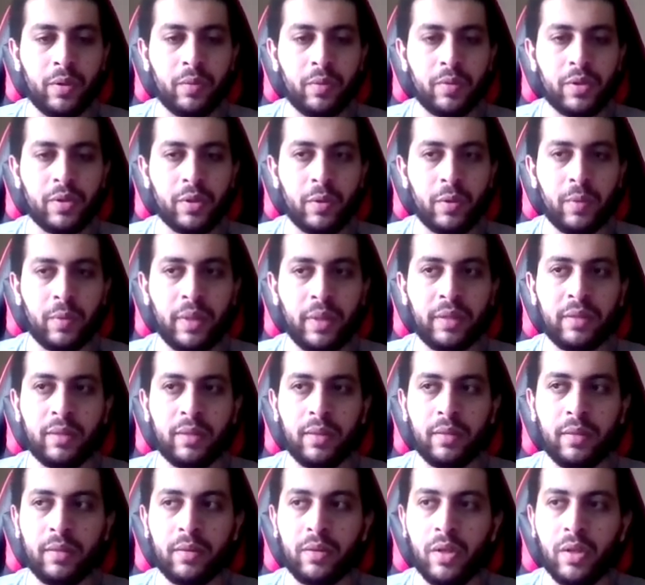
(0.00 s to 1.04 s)
So
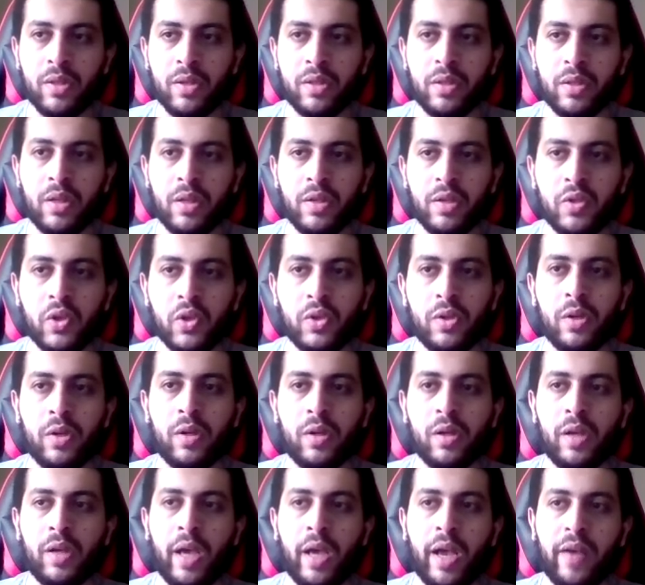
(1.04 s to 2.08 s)
it doesn't
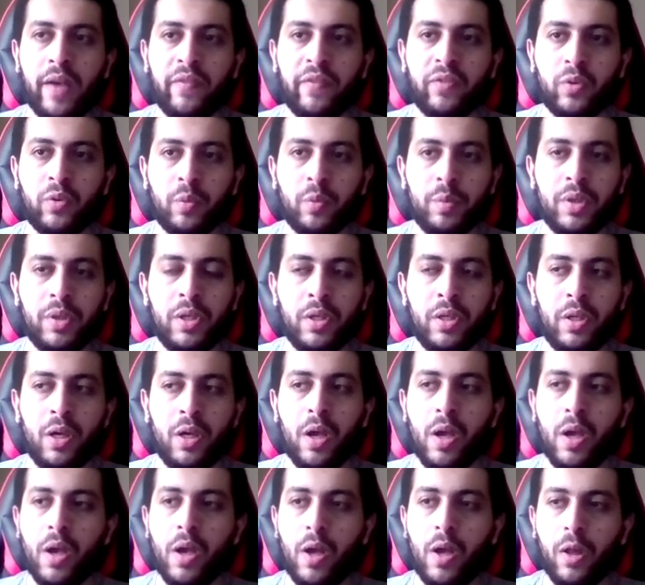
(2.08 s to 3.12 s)
necessarily have to be
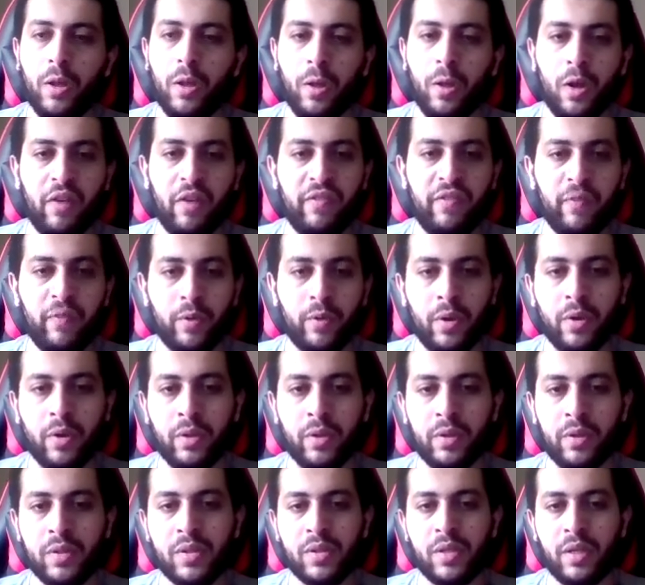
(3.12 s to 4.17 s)
love with
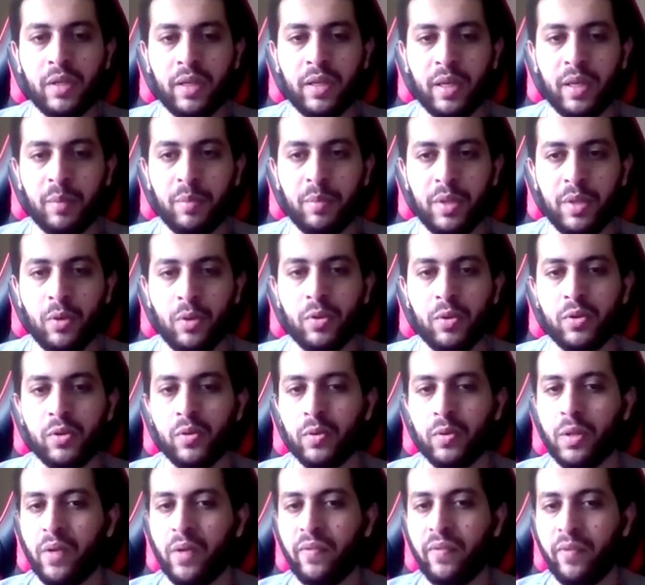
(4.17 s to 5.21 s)
others. It can be also
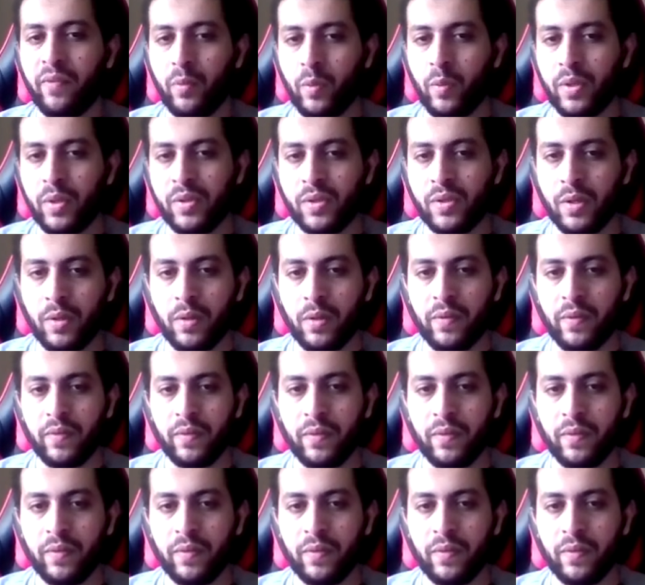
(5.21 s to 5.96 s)
love for oneself,